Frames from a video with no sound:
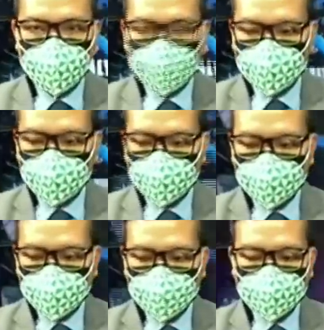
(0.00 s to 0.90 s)

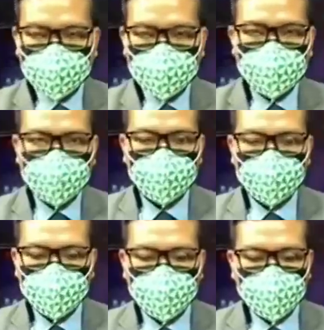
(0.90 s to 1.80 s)

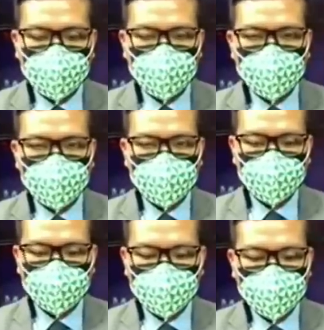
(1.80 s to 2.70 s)

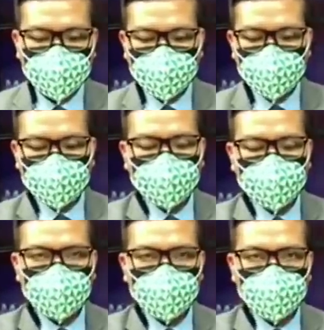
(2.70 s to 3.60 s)

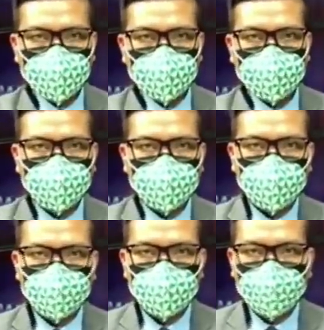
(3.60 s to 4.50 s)

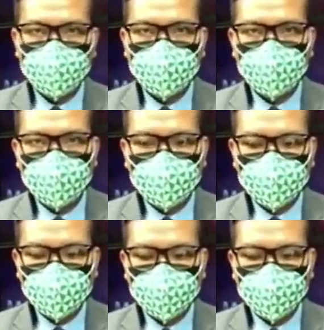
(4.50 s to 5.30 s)
This person isn't speaking.